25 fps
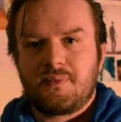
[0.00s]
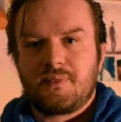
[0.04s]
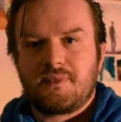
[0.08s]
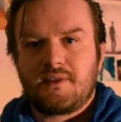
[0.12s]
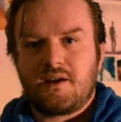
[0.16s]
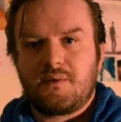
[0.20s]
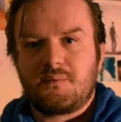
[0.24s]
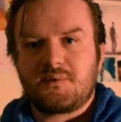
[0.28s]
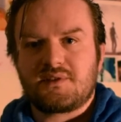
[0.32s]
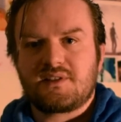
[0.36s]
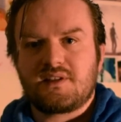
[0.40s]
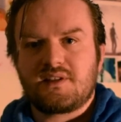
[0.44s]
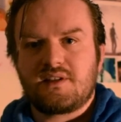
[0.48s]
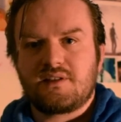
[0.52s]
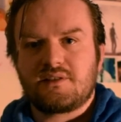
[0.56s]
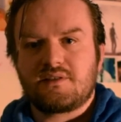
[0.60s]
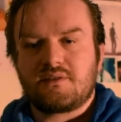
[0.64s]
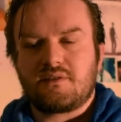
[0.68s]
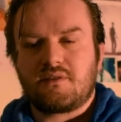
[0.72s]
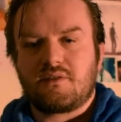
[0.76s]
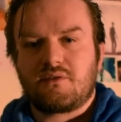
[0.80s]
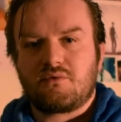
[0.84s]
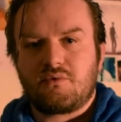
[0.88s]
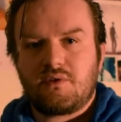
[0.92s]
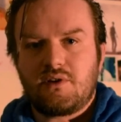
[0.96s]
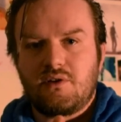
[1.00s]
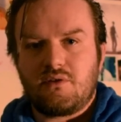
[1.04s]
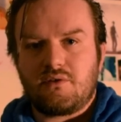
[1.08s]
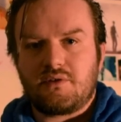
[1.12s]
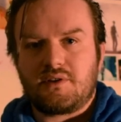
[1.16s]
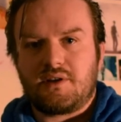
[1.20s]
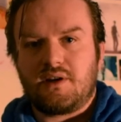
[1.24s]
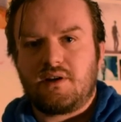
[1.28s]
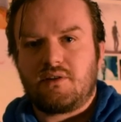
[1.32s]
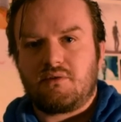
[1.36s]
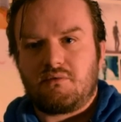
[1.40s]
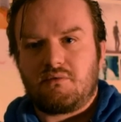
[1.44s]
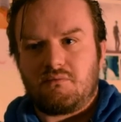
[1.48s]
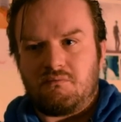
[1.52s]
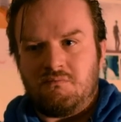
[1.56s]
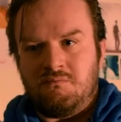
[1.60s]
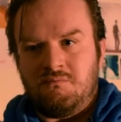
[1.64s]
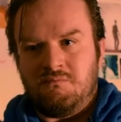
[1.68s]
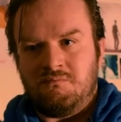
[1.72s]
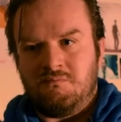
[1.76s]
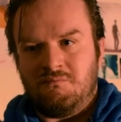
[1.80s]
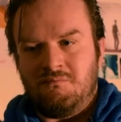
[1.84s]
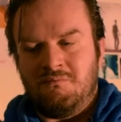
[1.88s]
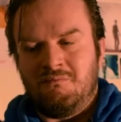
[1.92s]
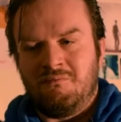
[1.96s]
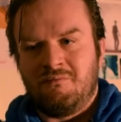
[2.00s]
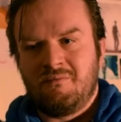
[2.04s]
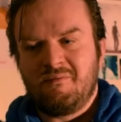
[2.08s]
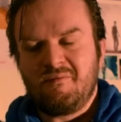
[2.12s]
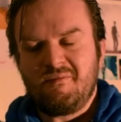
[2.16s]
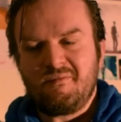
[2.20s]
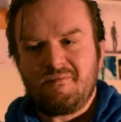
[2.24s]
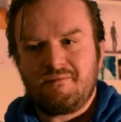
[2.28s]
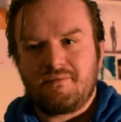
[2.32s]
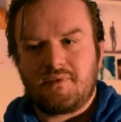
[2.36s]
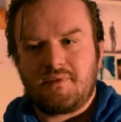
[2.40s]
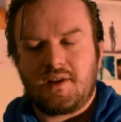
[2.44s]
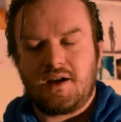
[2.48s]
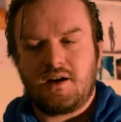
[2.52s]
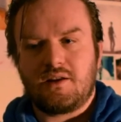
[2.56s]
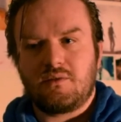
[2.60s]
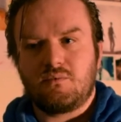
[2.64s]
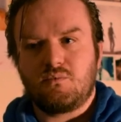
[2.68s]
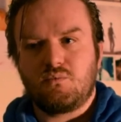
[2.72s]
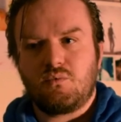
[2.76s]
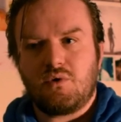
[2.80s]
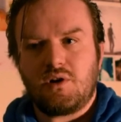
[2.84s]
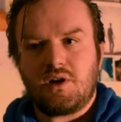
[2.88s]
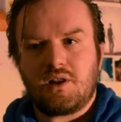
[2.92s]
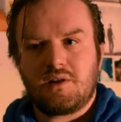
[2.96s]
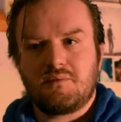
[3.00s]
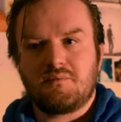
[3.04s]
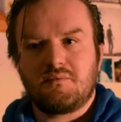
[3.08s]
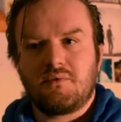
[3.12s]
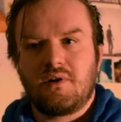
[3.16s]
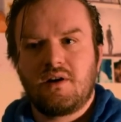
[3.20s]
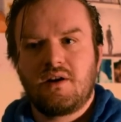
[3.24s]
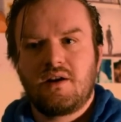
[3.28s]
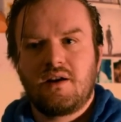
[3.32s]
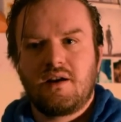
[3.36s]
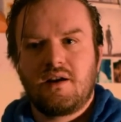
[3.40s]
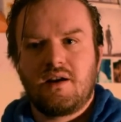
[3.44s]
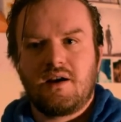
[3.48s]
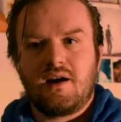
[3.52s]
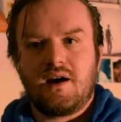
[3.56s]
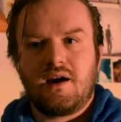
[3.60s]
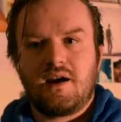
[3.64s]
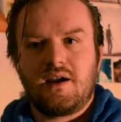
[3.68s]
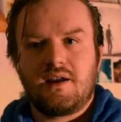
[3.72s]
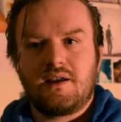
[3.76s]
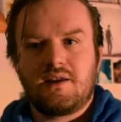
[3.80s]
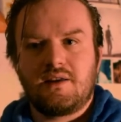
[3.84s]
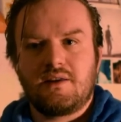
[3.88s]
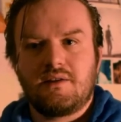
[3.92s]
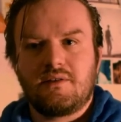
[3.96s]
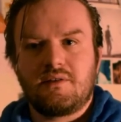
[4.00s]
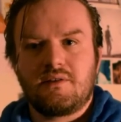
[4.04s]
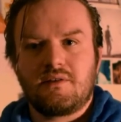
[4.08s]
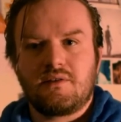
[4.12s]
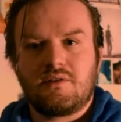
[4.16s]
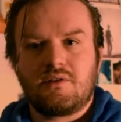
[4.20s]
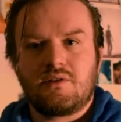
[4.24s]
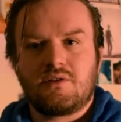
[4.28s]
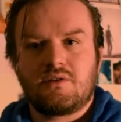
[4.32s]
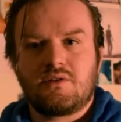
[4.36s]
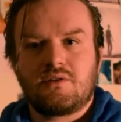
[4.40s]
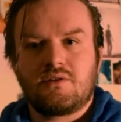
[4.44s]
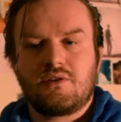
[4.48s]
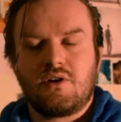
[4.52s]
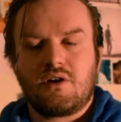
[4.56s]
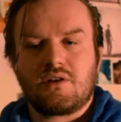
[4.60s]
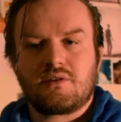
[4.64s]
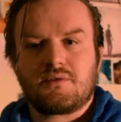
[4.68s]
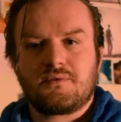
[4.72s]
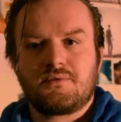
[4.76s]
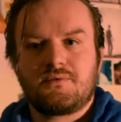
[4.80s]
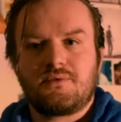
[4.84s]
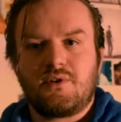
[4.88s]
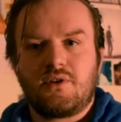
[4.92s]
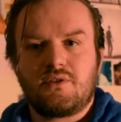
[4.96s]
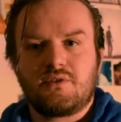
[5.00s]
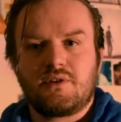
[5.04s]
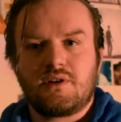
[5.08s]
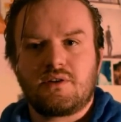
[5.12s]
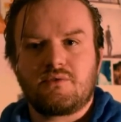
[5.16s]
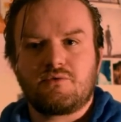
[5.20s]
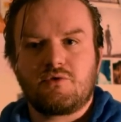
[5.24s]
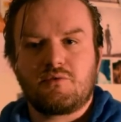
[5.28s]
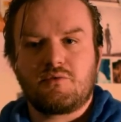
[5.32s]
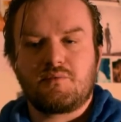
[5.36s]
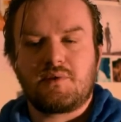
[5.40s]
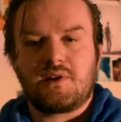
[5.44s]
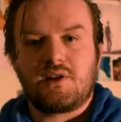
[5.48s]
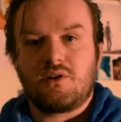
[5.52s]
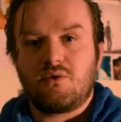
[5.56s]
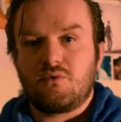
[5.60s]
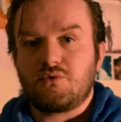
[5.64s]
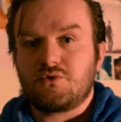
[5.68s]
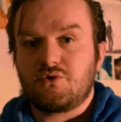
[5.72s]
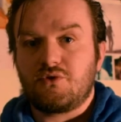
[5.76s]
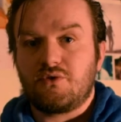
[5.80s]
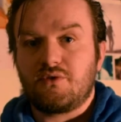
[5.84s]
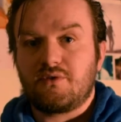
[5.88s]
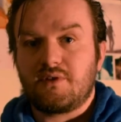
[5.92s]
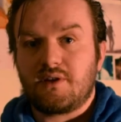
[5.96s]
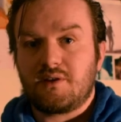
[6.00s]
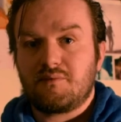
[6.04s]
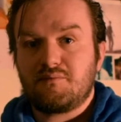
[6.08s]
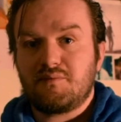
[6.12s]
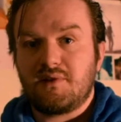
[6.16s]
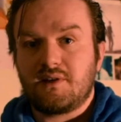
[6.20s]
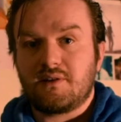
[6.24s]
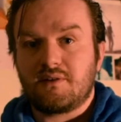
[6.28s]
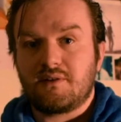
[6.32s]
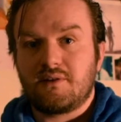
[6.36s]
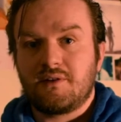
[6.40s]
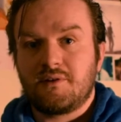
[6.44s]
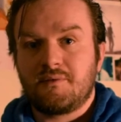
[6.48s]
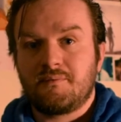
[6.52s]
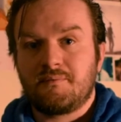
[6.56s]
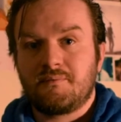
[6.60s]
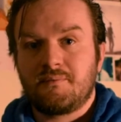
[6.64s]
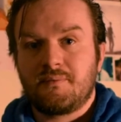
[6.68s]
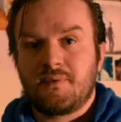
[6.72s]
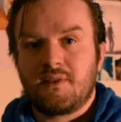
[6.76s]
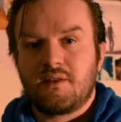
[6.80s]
I facilitated 3 altogether, and one of them I got funding from the O2 Think Big,